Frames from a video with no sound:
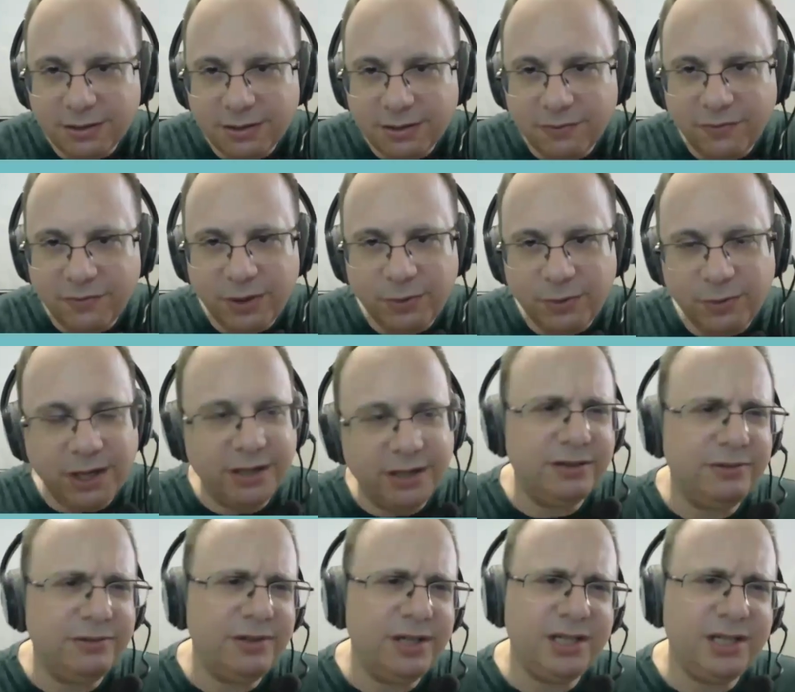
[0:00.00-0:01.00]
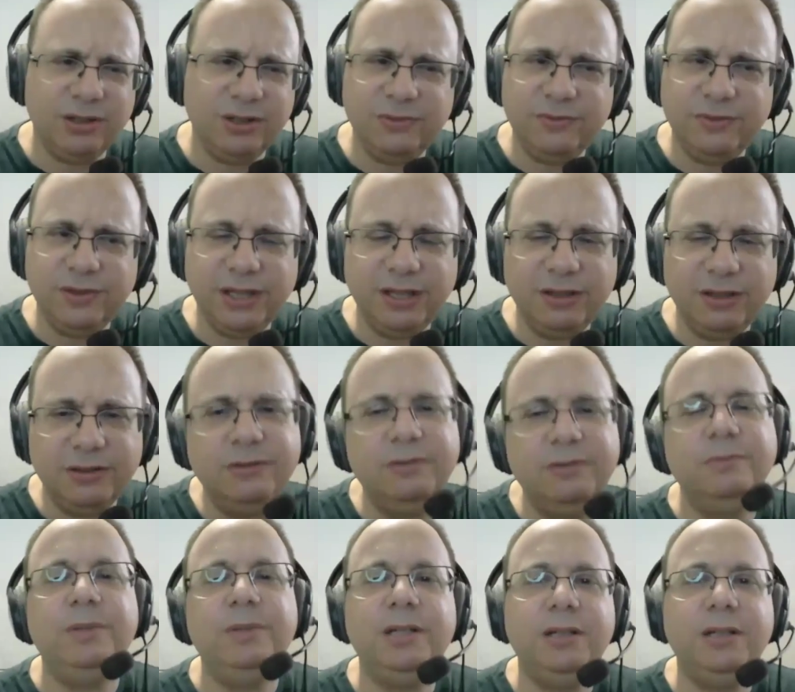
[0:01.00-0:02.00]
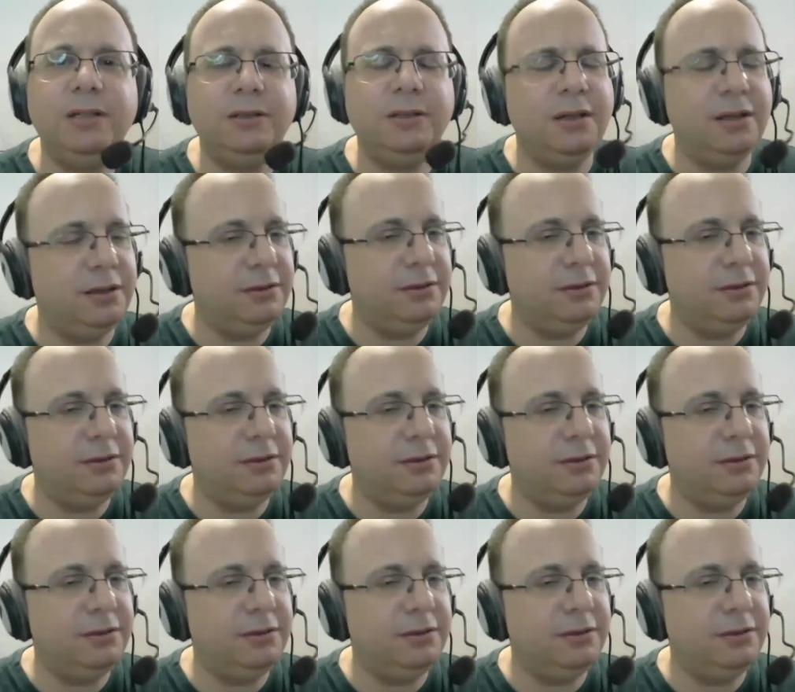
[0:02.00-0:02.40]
V1. There is no V2, but